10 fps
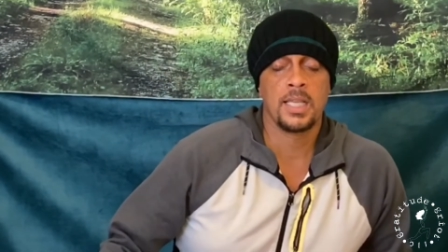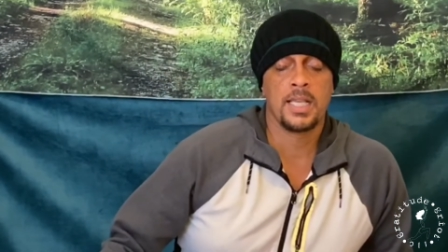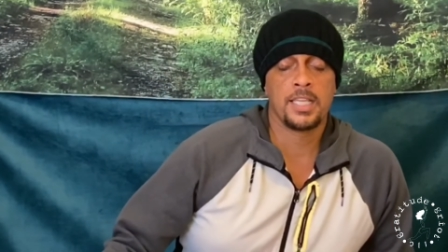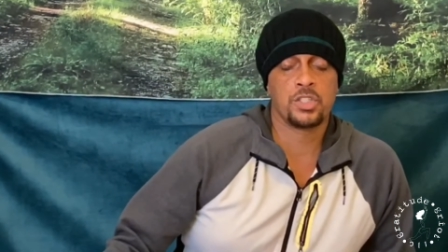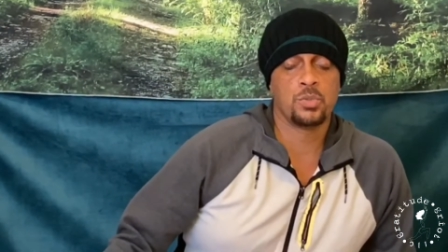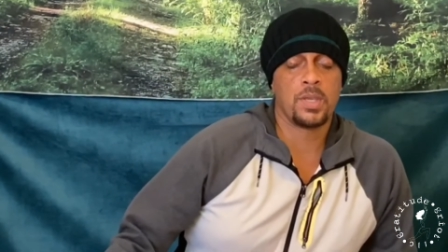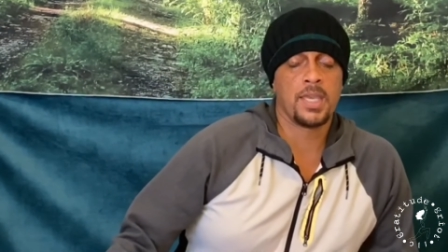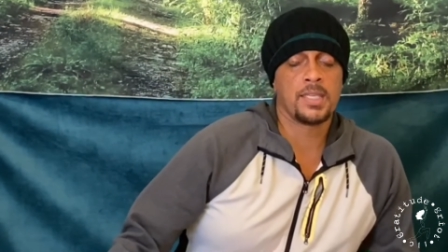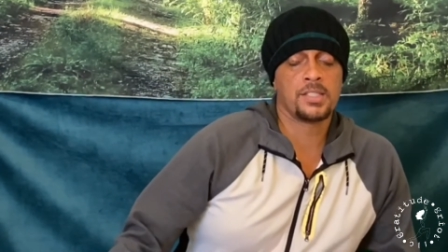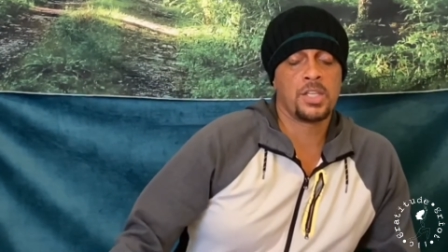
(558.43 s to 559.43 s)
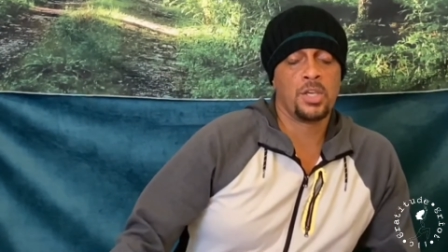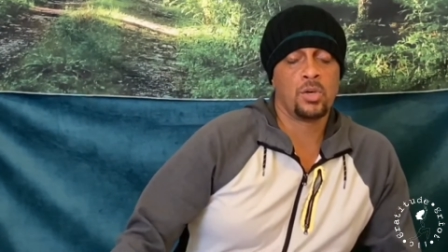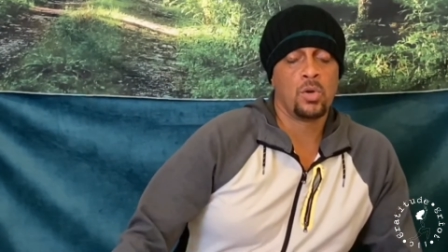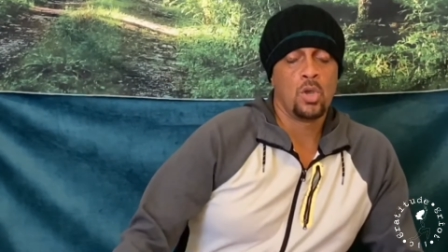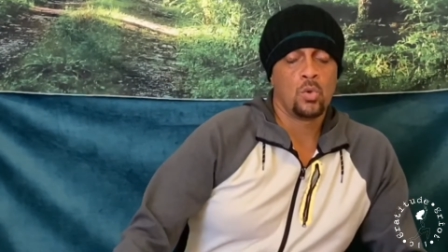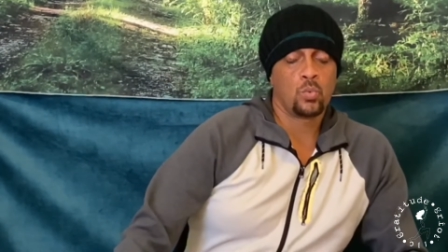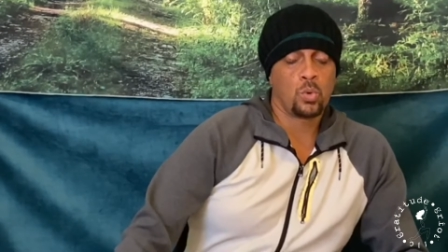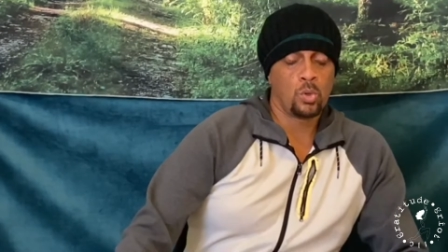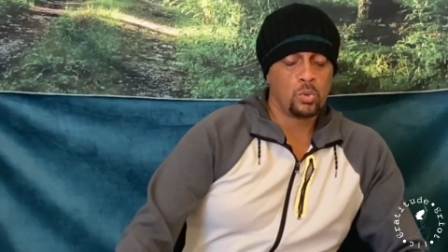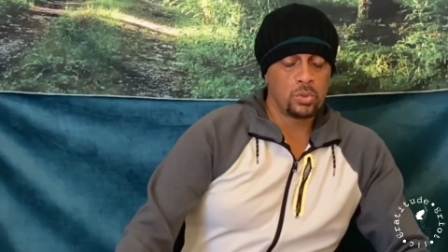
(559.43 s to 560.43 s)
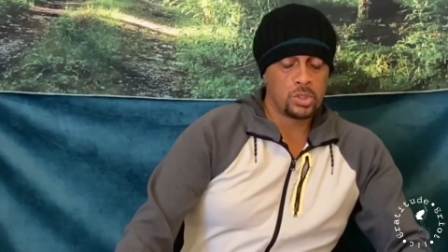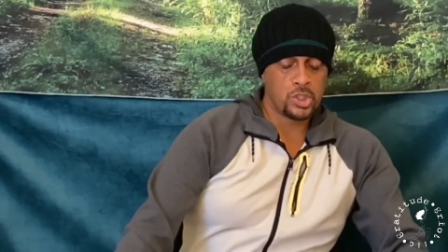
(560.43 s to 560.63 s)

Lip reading: As you exhale, roll the